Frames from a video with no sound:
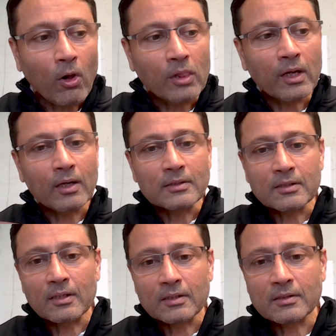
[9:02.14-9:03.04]
all the
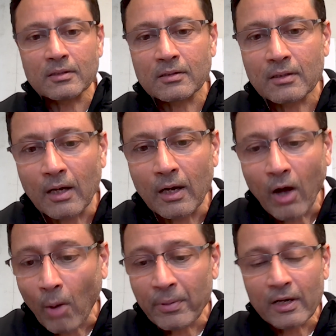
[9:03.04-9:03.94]
concerns uh,
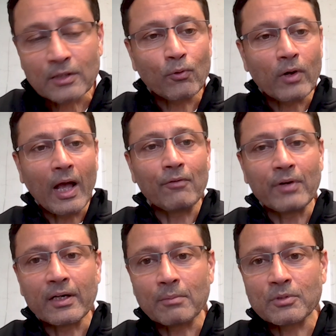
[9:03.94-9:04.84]
operators would have
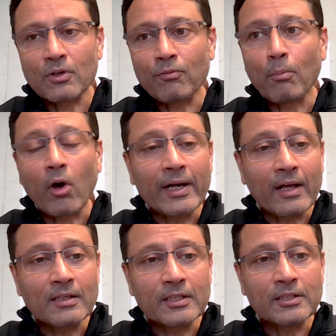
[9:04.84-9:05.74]
in terms of
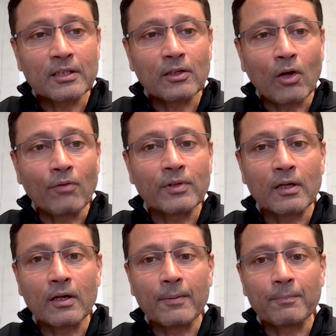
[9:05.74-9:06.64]
monetization of
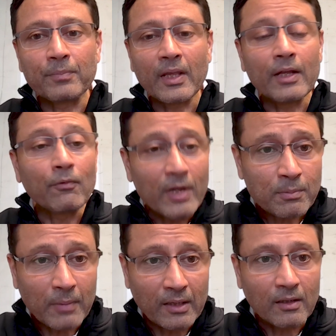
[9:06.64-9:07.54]
the
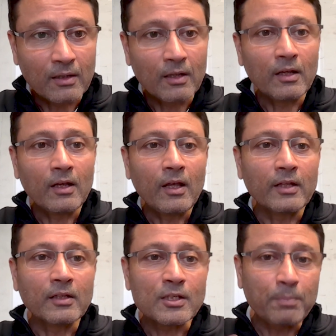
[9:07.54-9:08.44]
investment
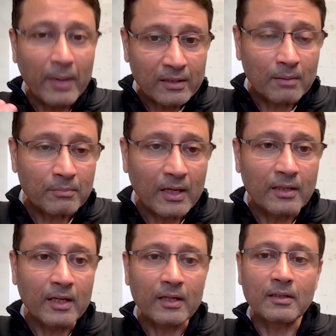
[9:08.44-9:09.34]
in the spectrum
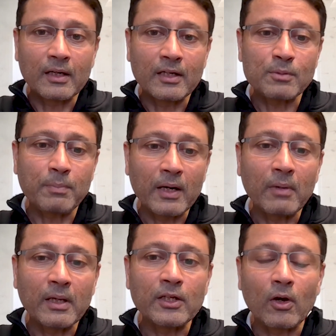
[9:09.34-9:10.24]
that they that they
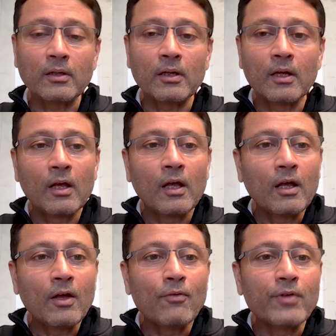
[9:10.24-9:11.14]
spend money on,
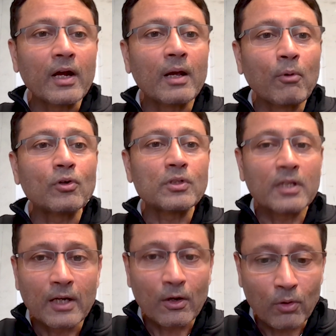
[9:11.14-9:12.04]
we are able to
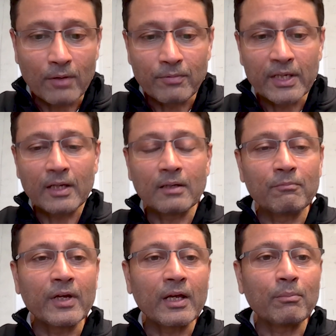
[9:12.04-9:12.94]
say that okay, we
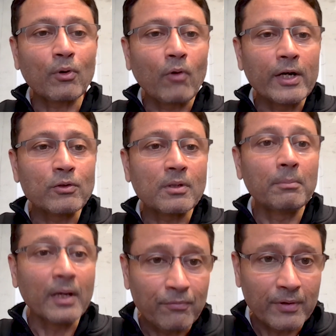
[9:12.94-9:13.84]
can we can provide you
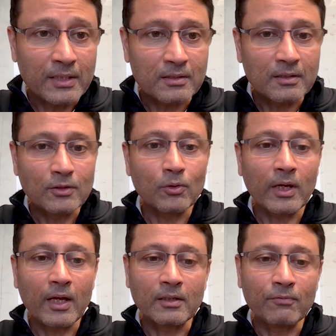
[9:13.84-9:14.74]
some benefits. You
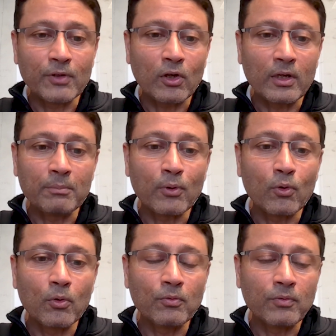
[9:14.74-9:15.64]
can we can
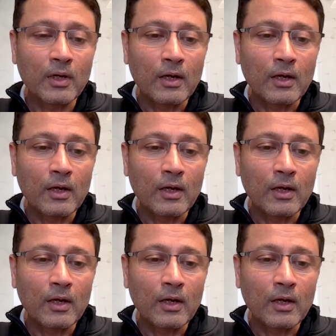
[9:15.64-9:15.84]
improve